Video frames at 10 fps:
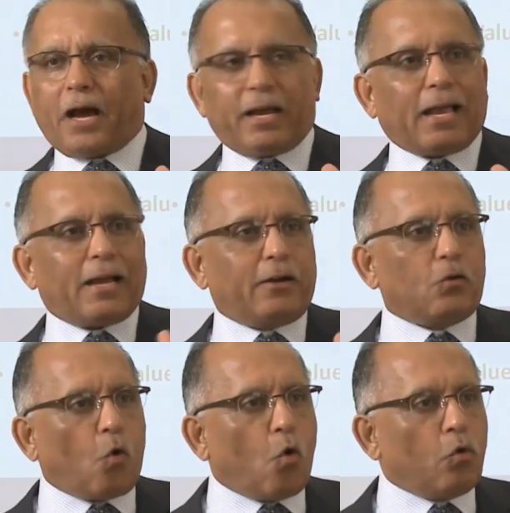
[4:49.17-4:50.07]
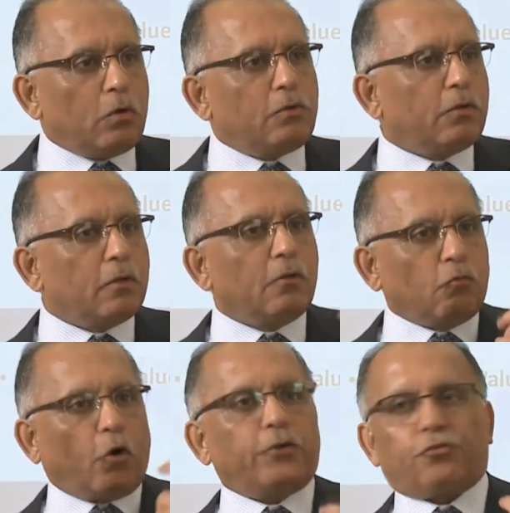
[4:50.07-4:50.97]
I had an old
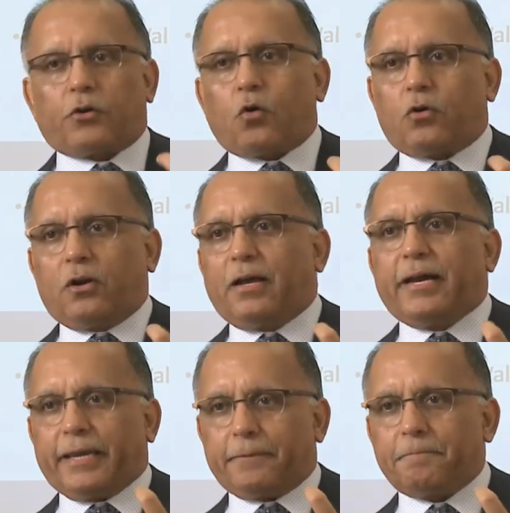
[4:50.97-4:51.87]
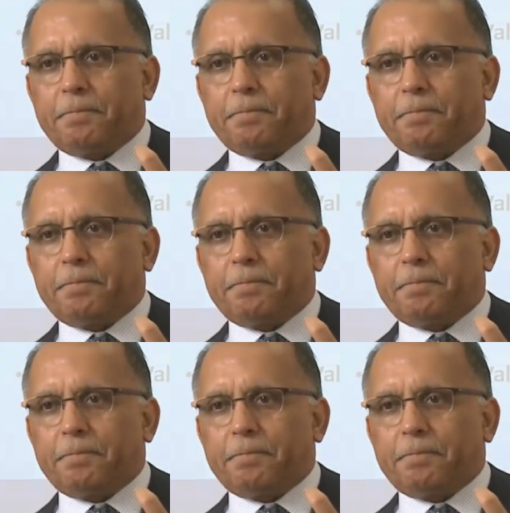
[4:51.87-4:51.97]
voice recorder line,